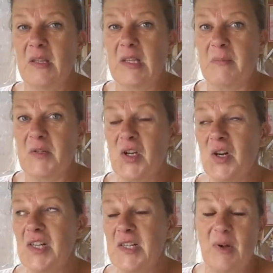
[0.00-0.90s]
the
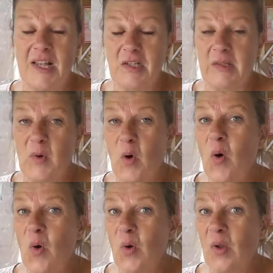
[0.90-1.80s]
majority, well, I took them
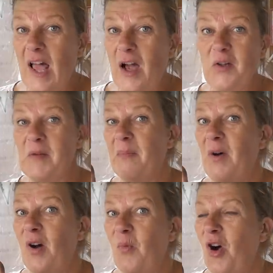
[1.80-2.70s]
all out
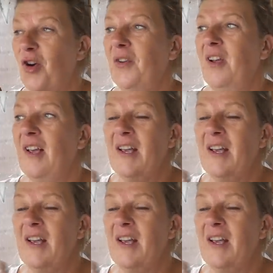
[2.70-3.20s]
bar one.